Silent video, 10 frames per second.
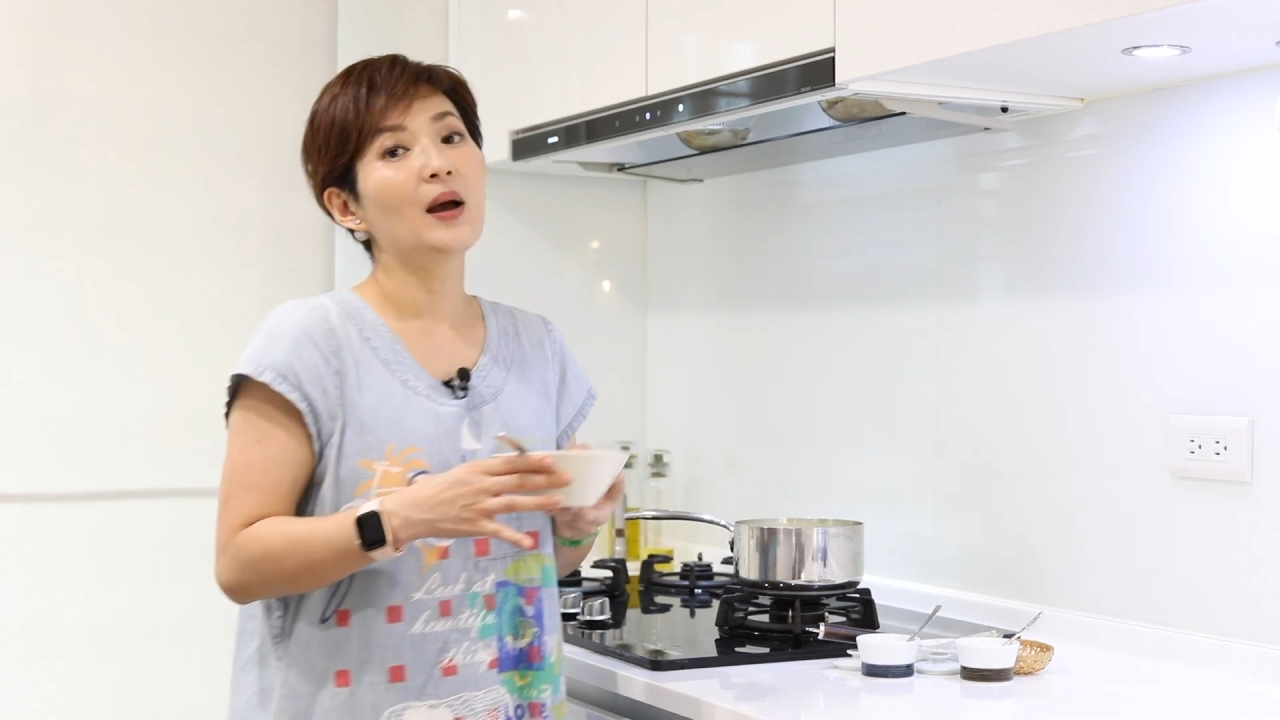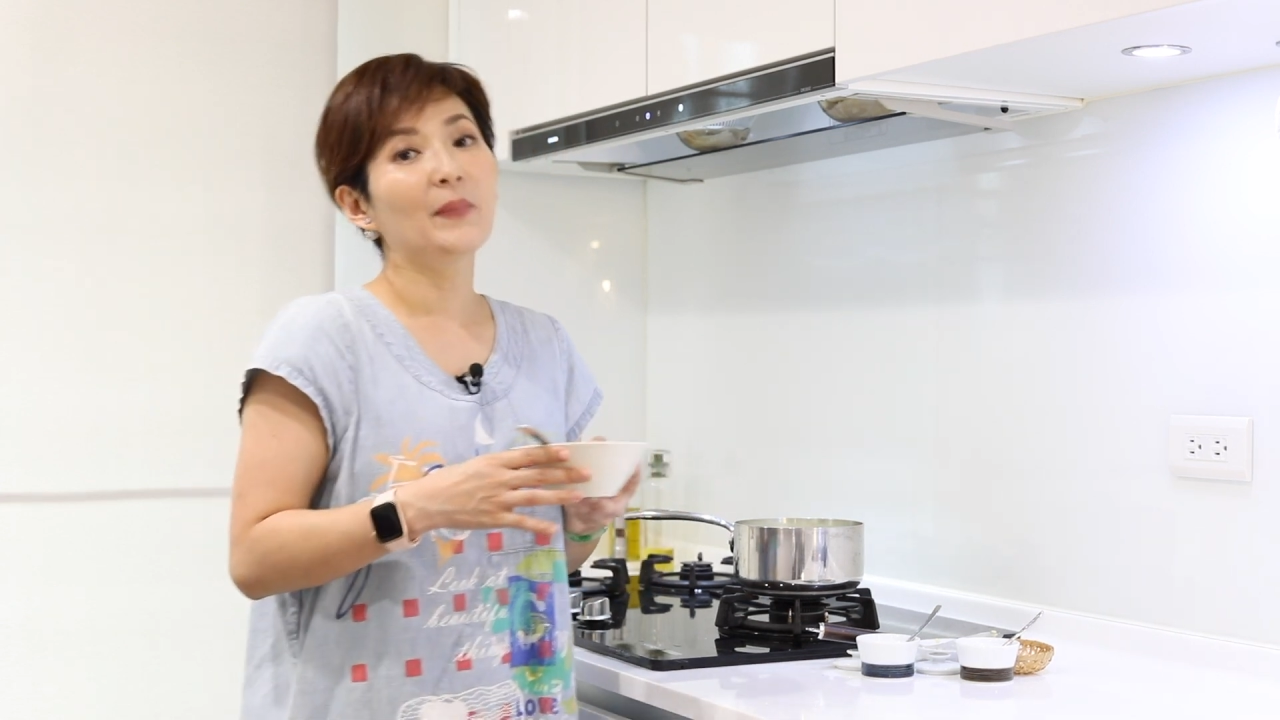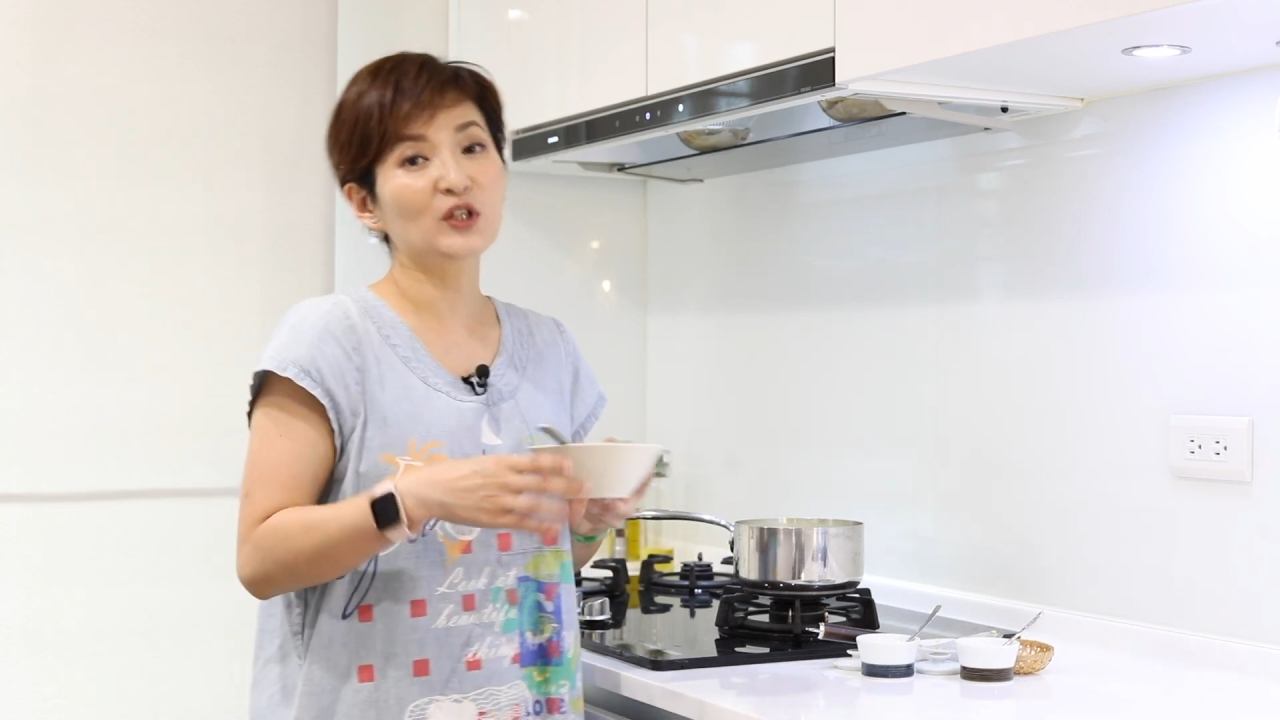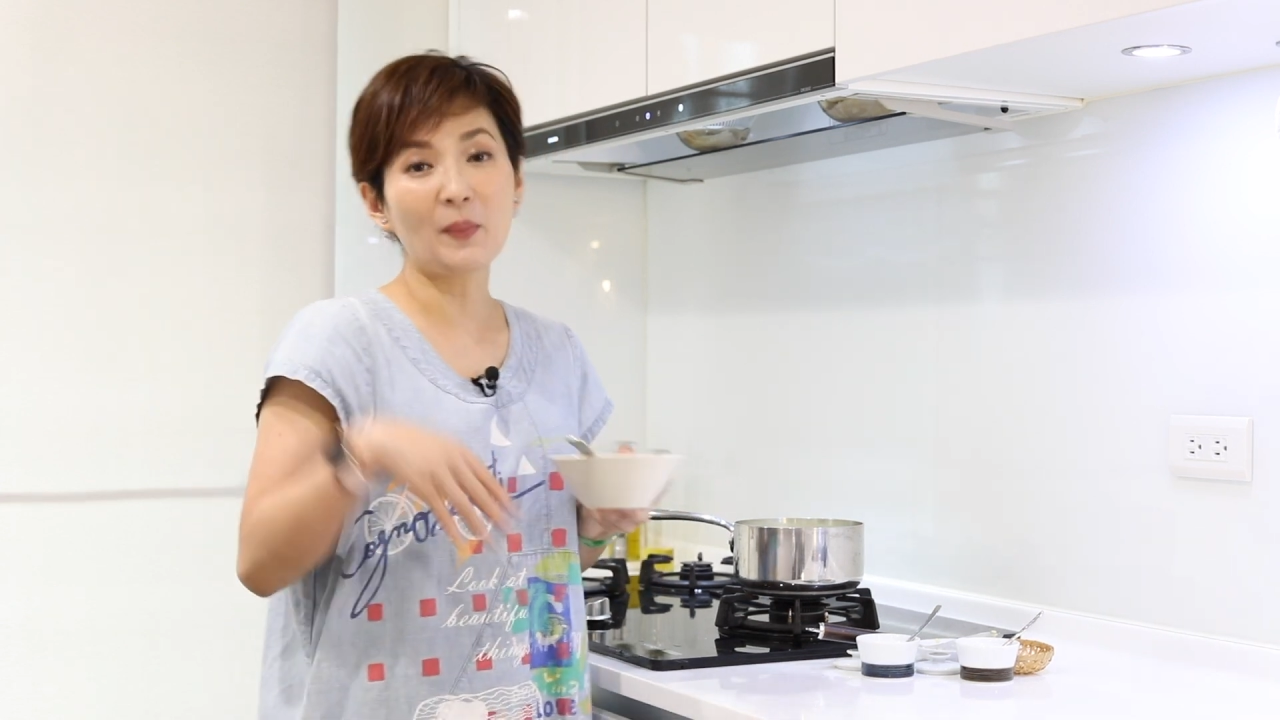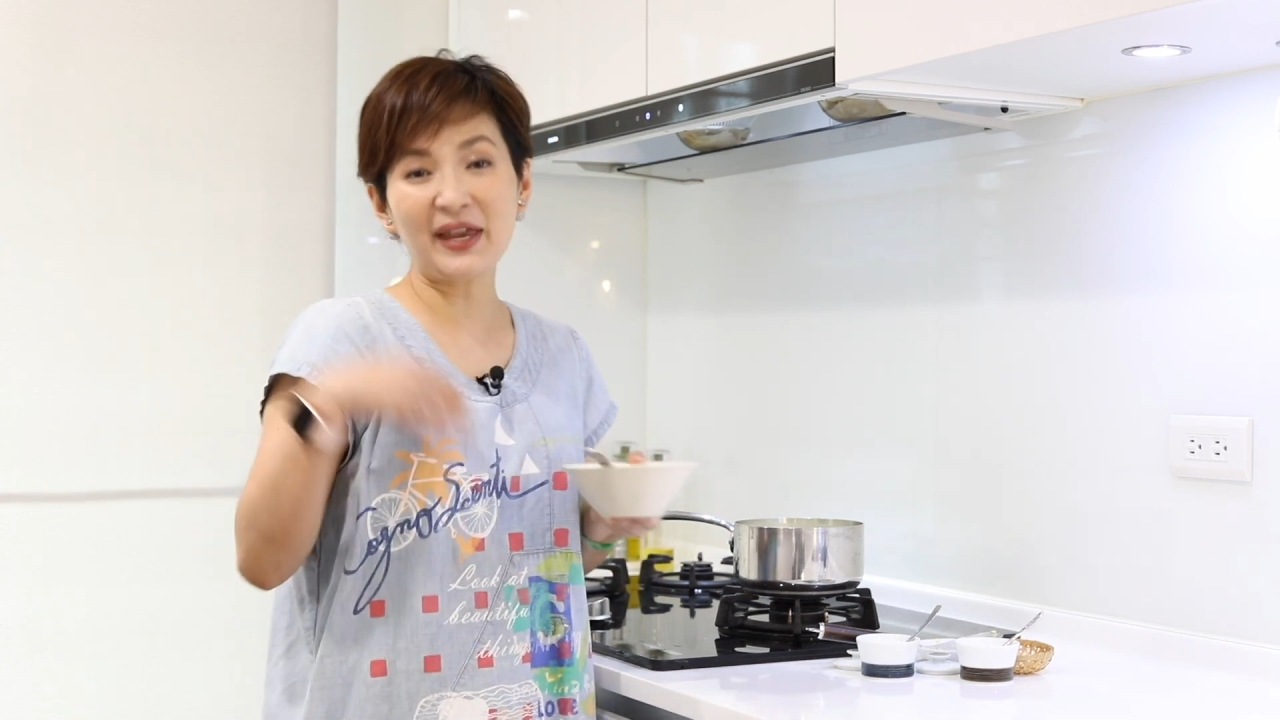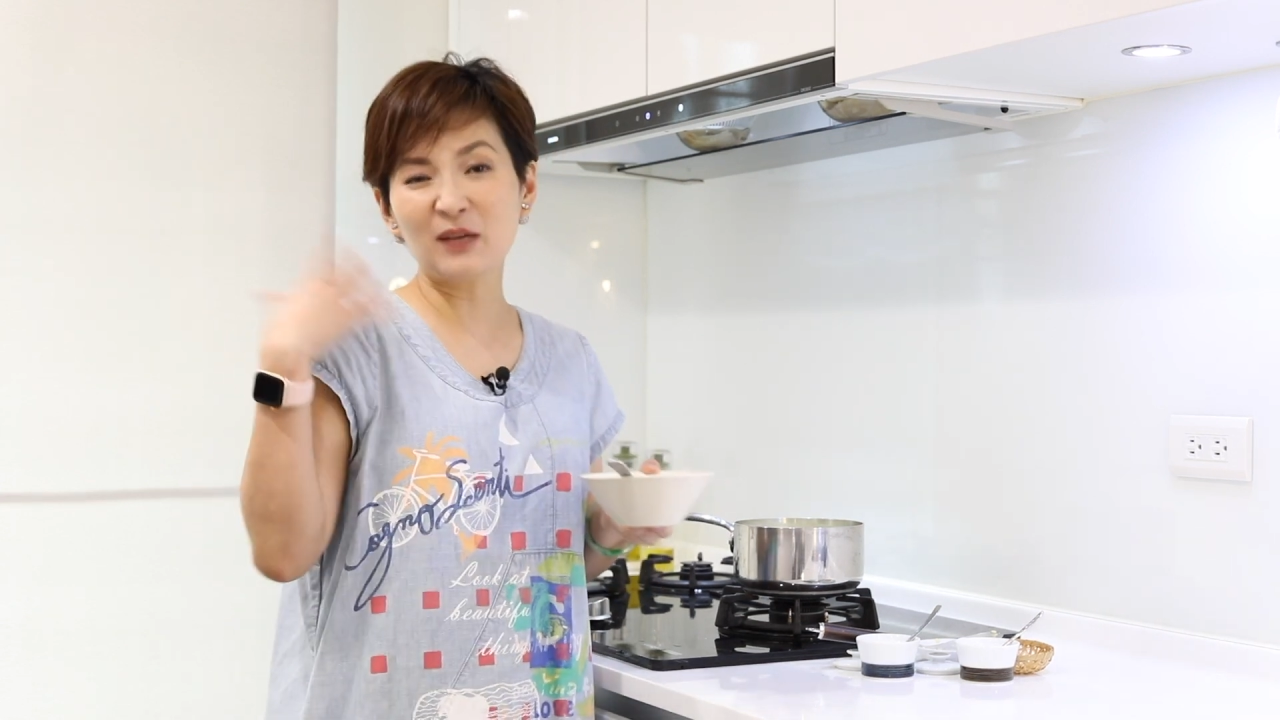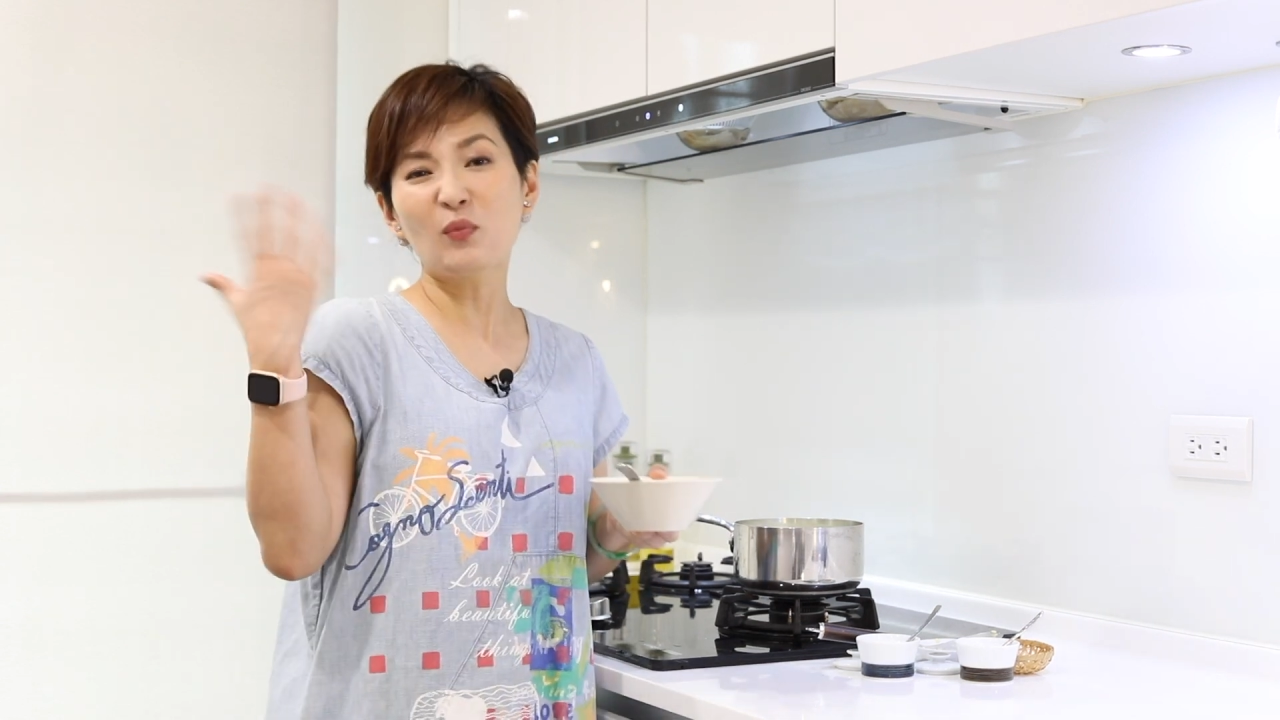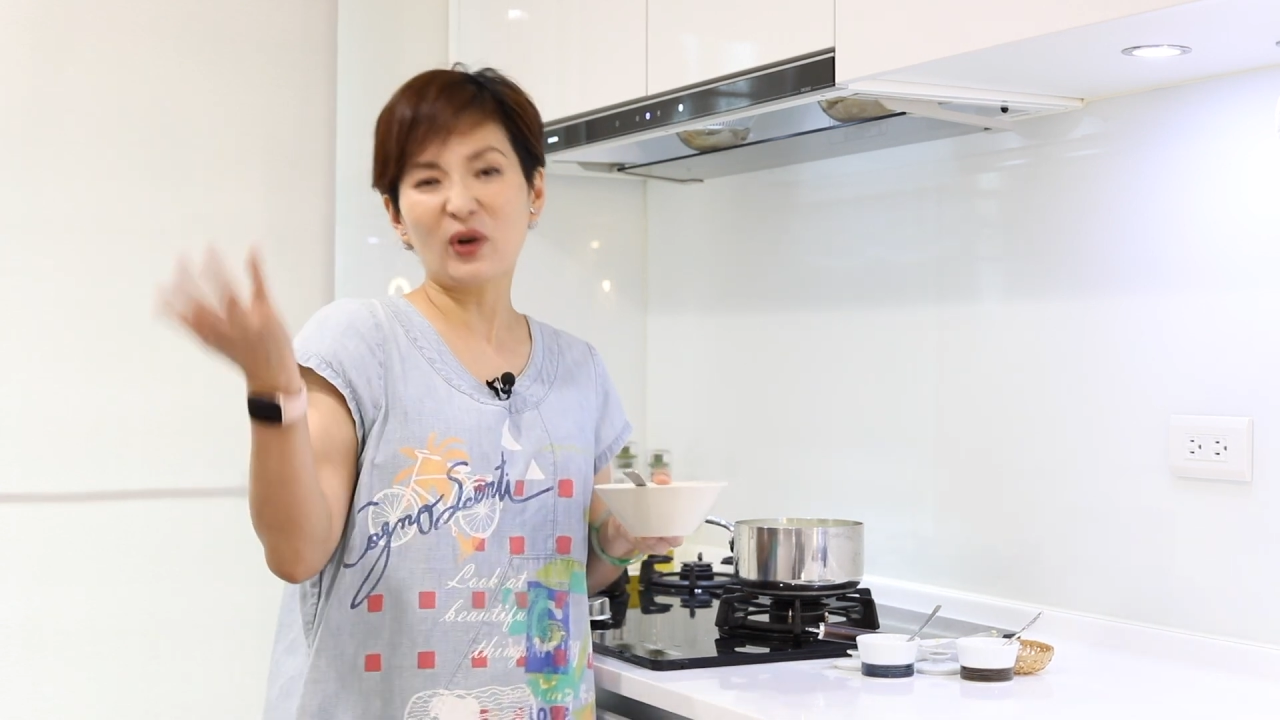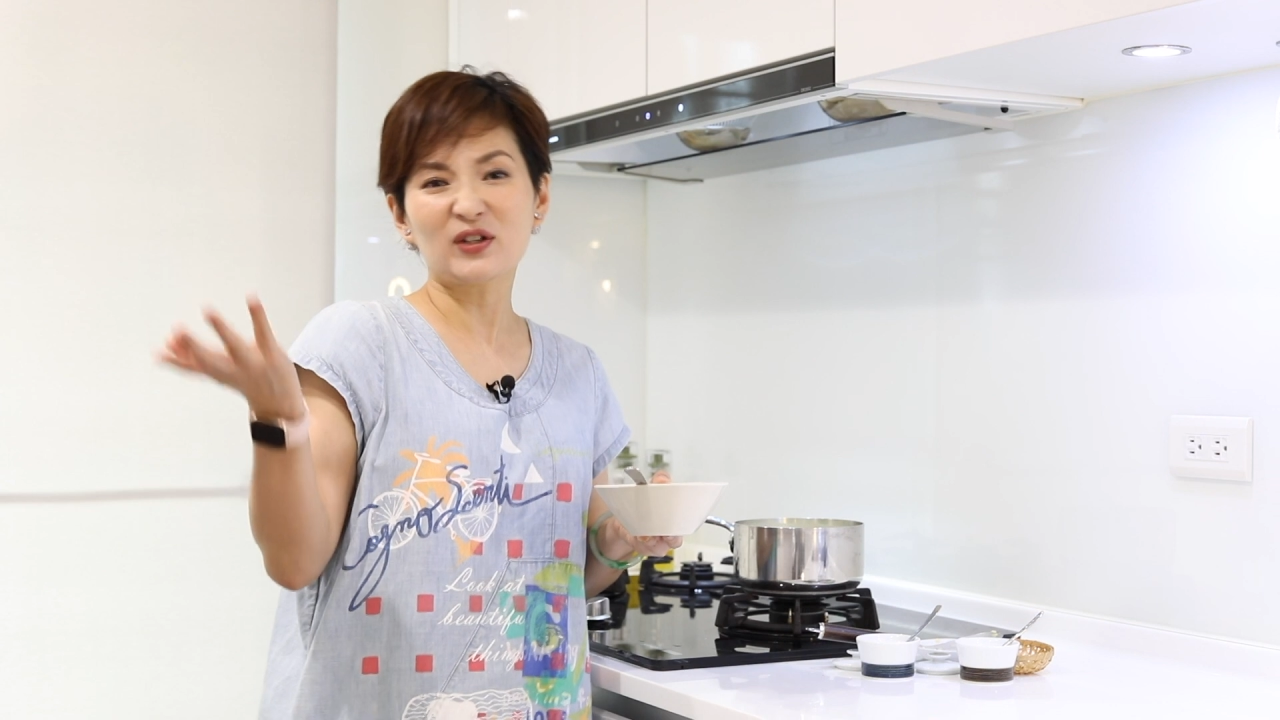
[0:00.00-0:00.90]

But to make it more